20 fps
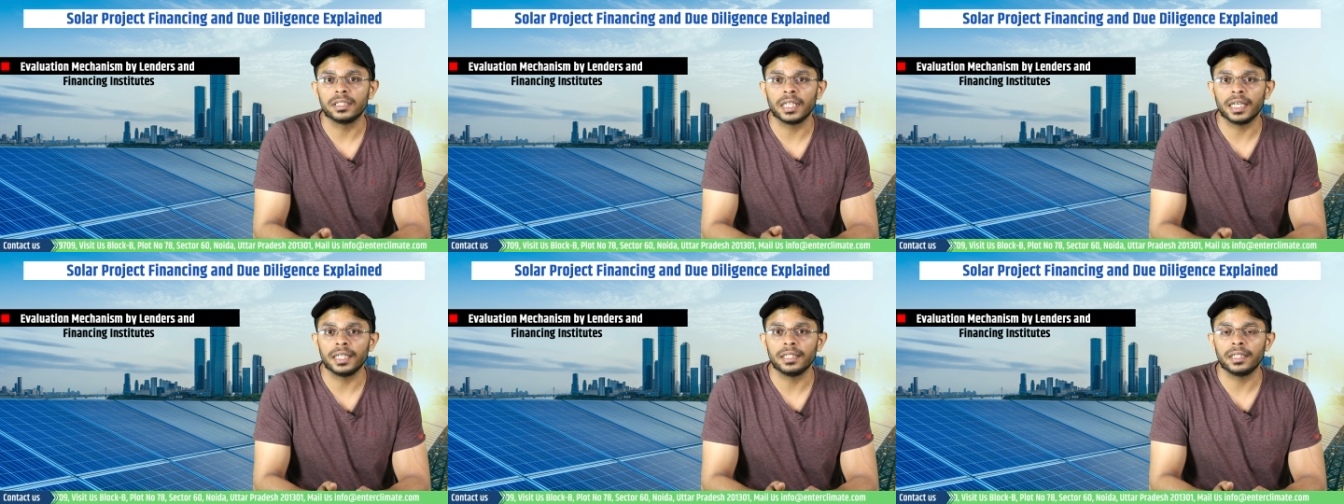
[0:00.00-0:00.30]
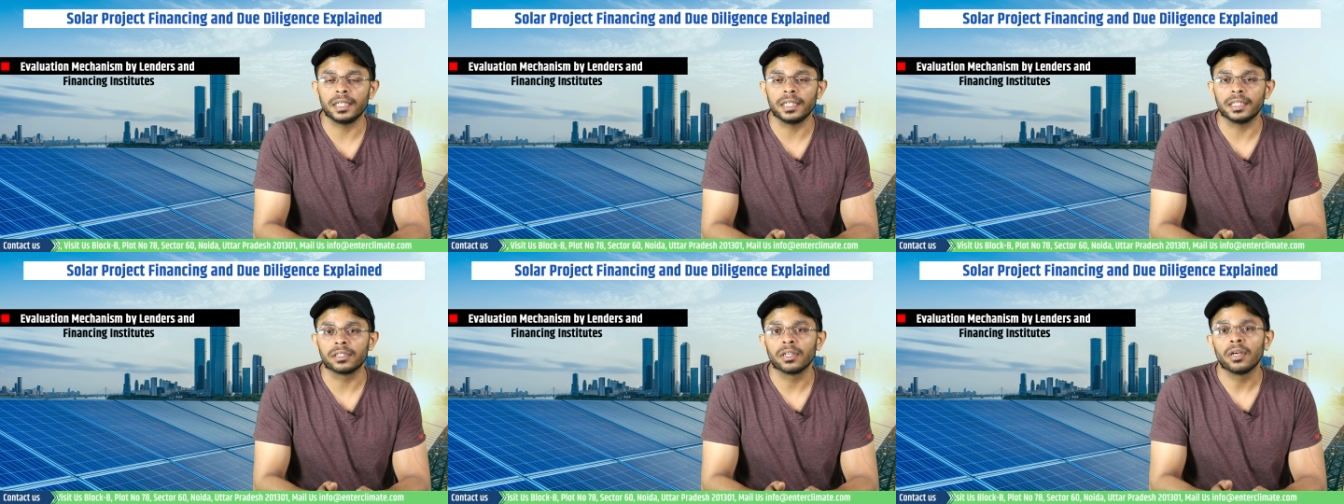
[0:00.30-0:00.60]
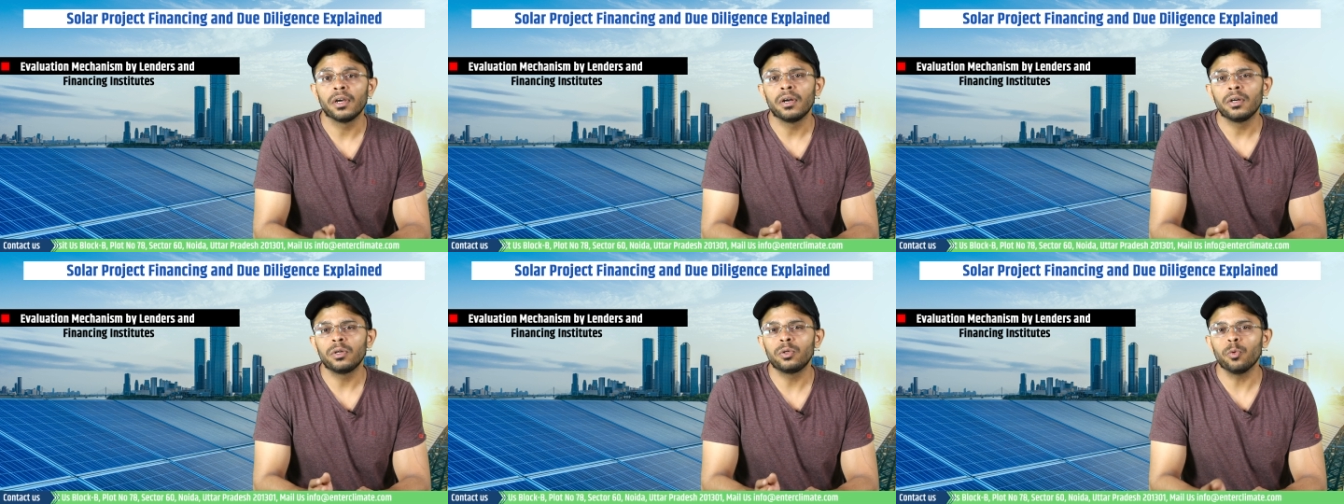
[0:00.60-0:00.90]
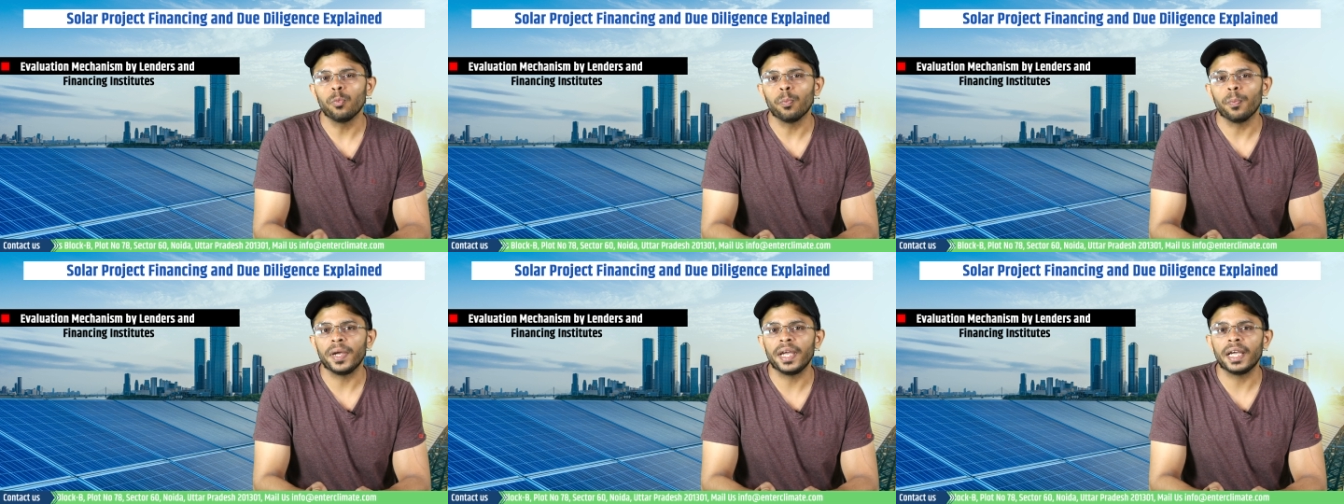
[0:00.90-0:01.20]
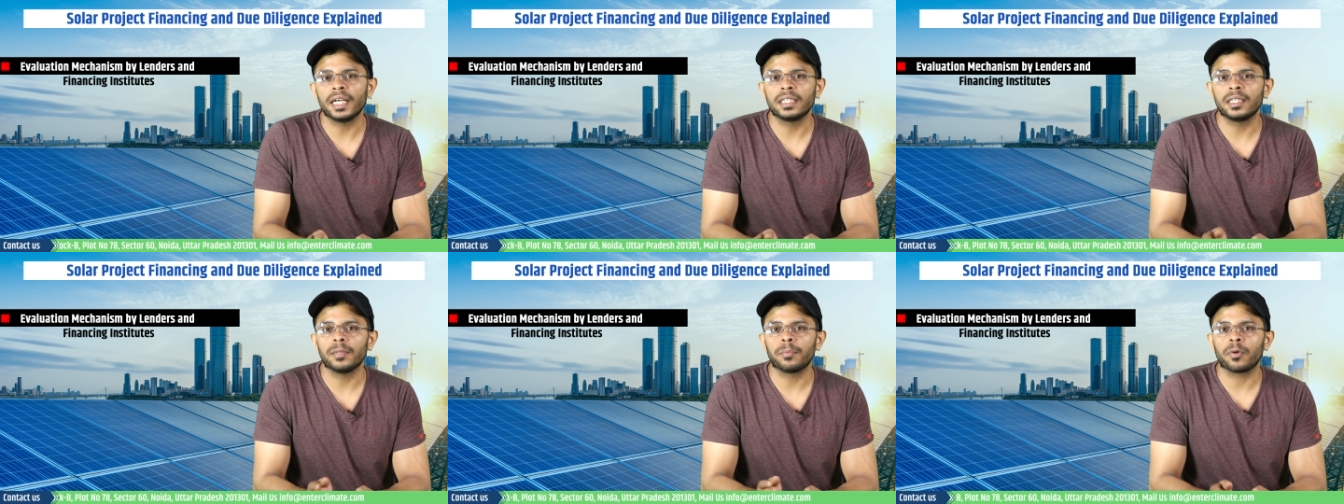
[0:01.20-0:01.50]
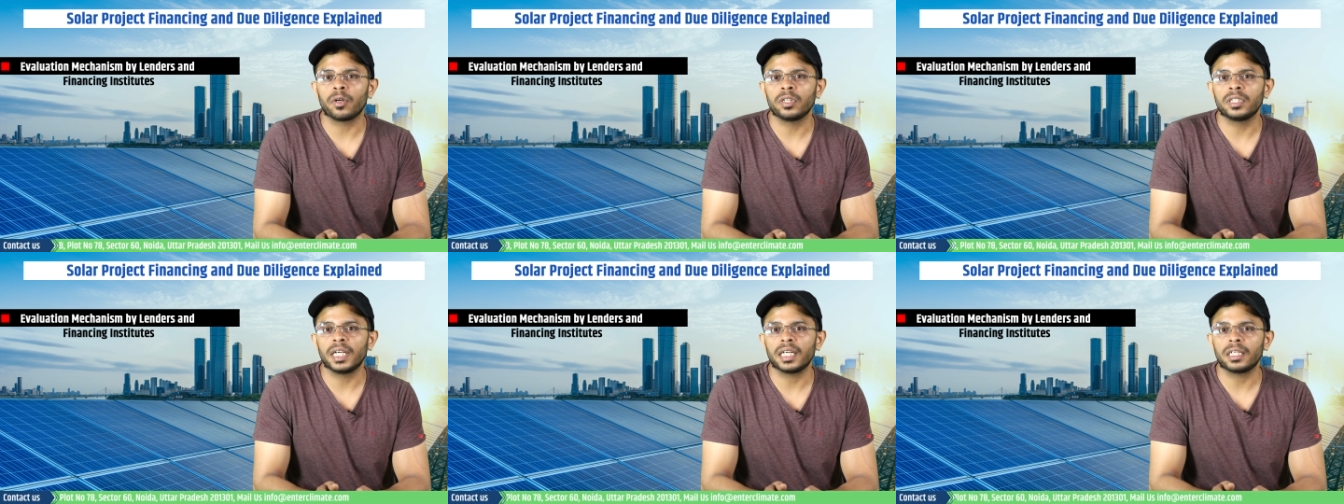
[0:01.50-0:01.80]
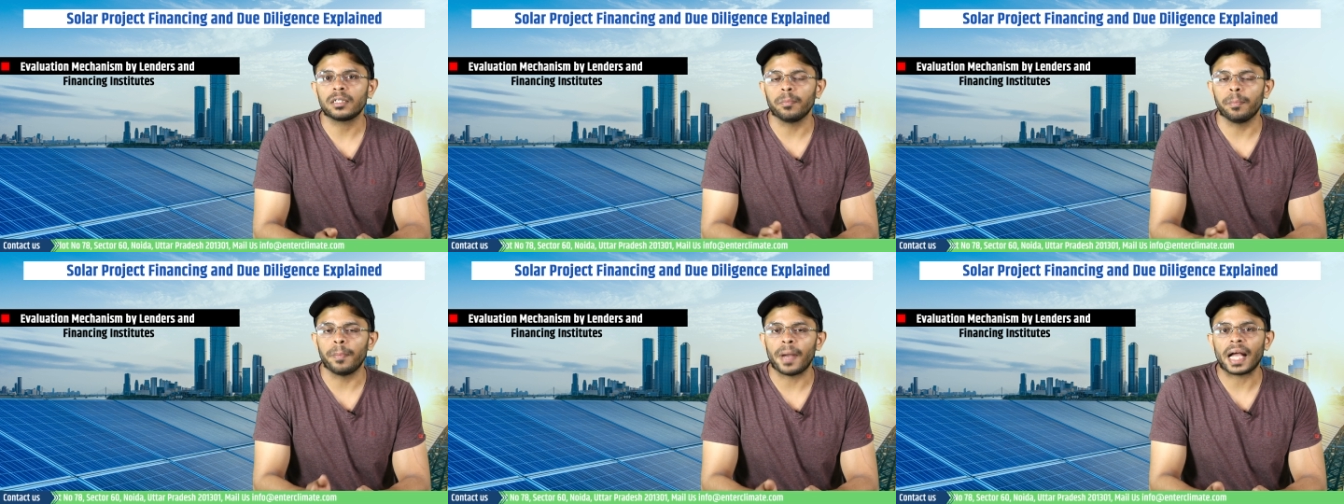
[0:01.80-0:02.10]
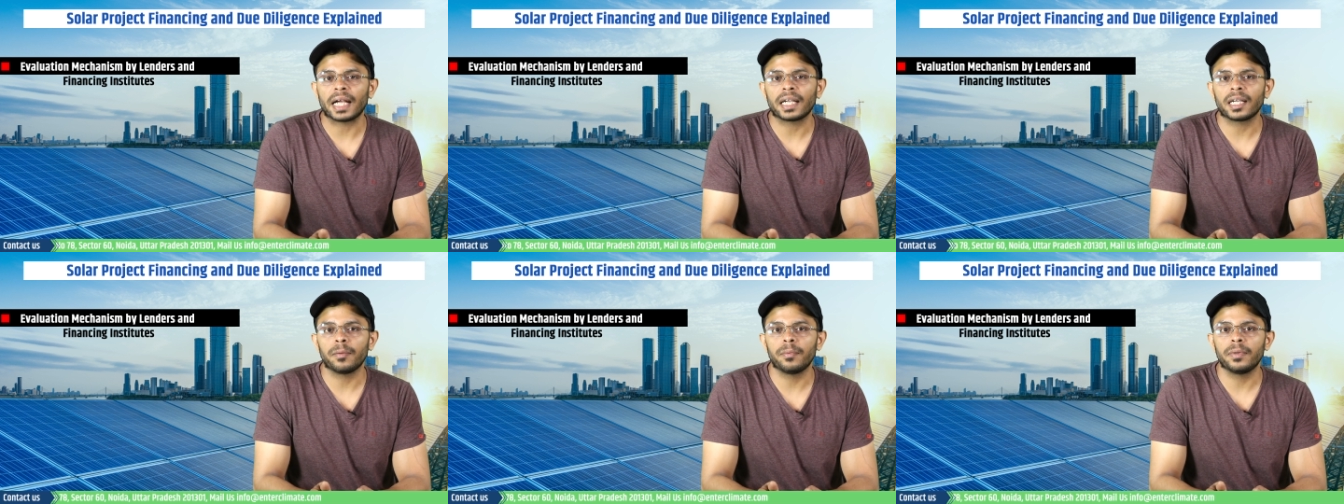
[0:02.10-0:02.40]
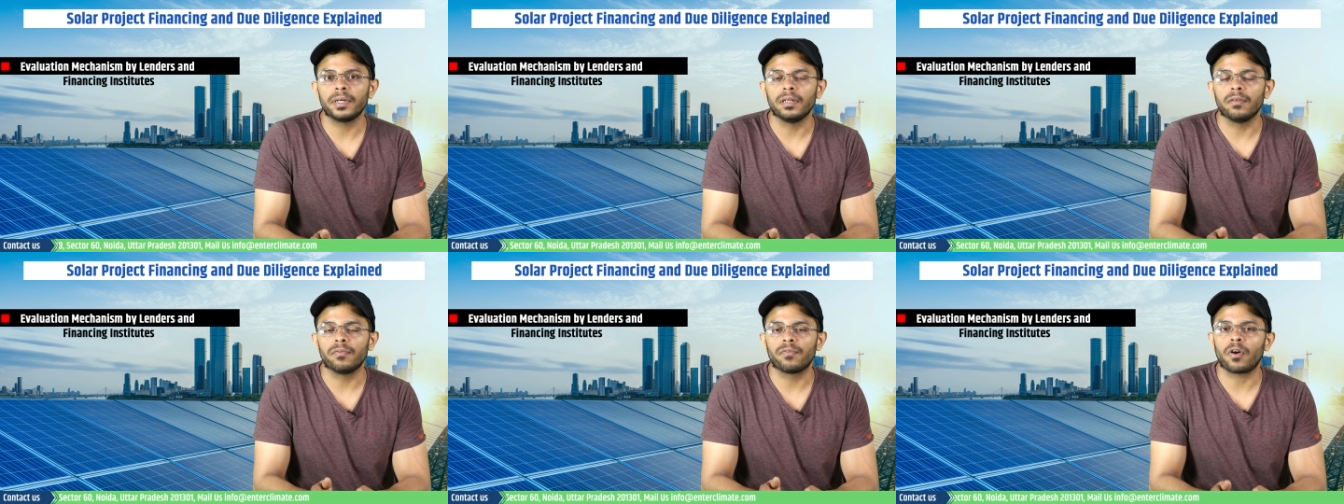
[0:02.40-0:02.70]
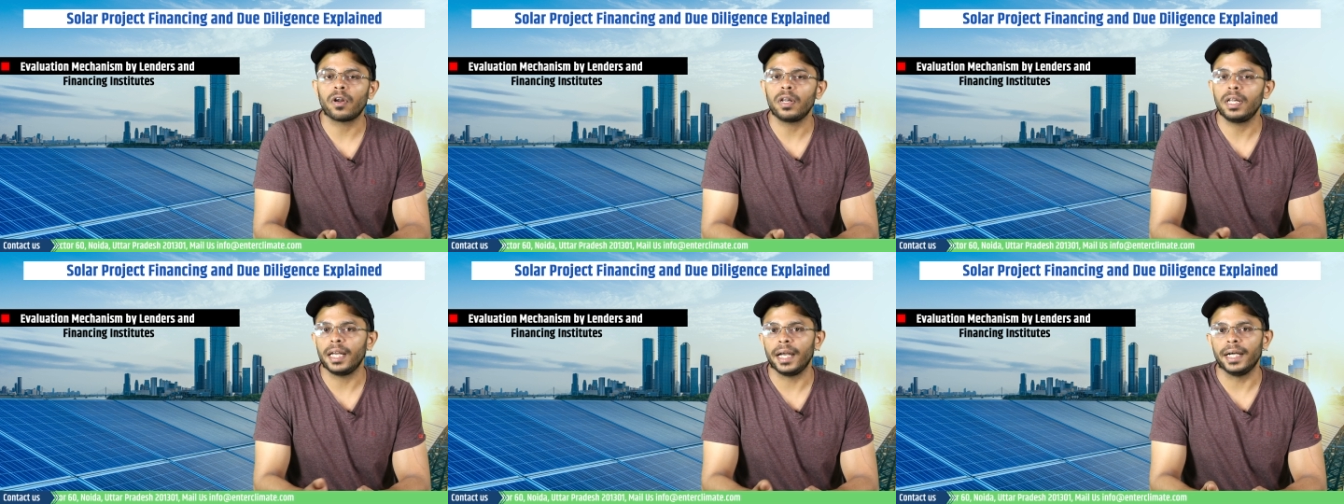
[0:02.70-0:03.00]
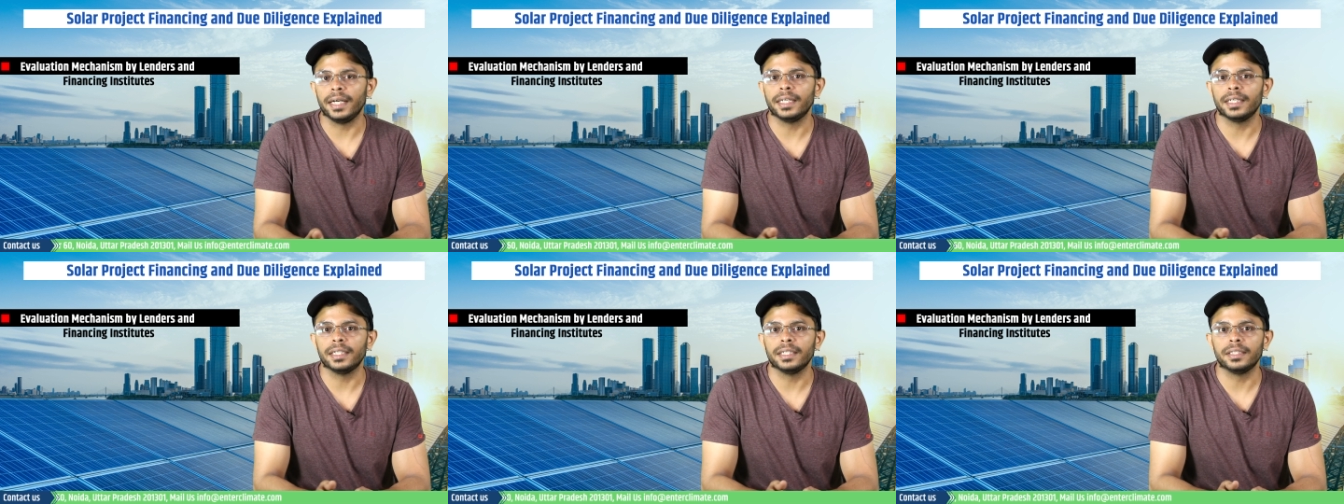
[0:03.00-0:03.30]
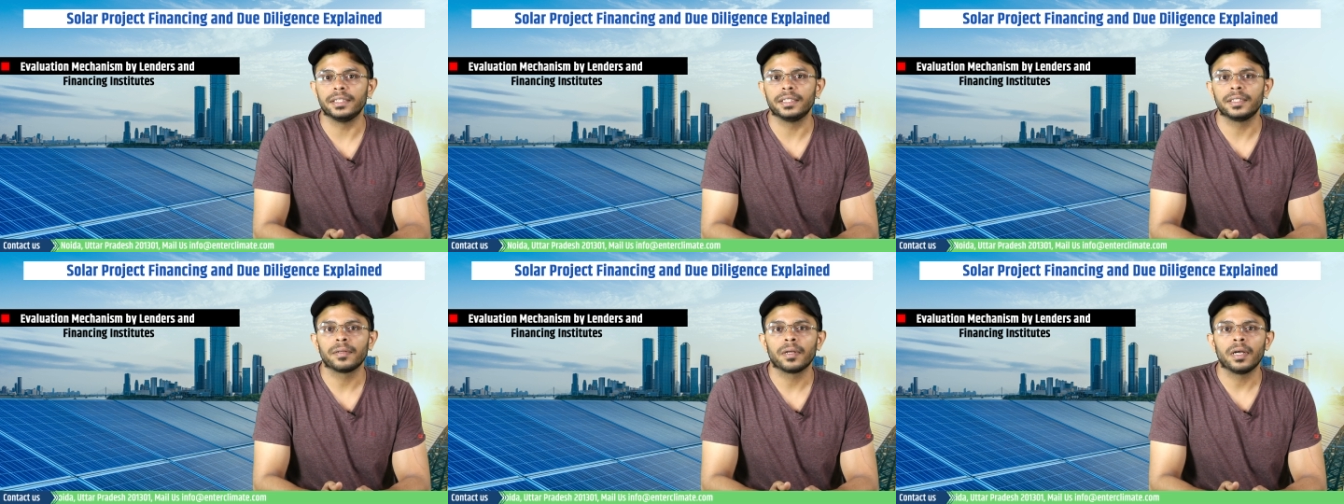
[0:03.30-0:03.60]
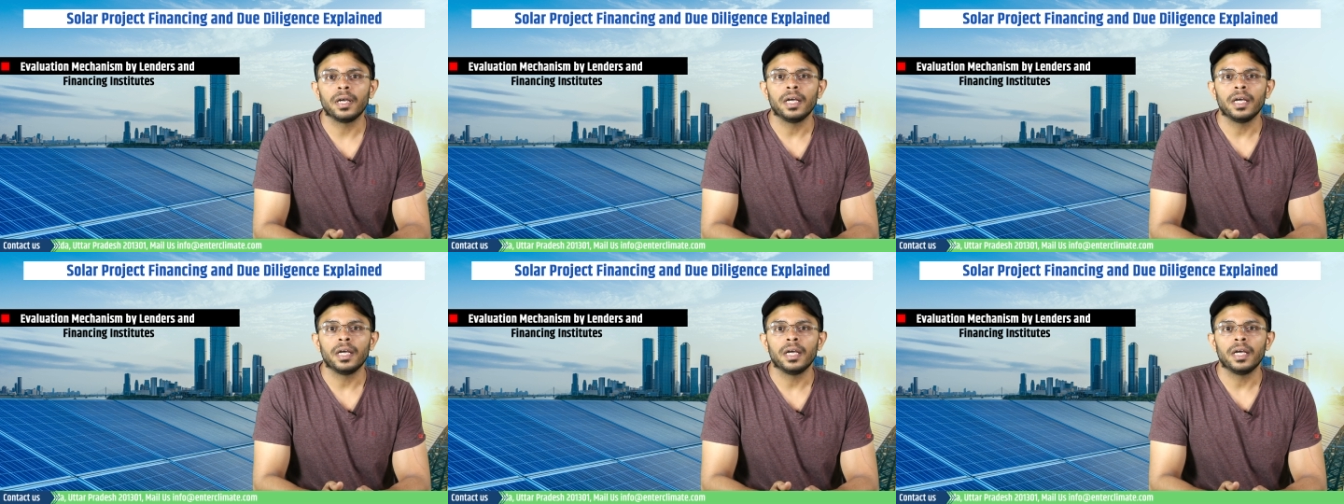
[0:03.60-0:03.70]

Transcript: changes to make the project bankable for lenders.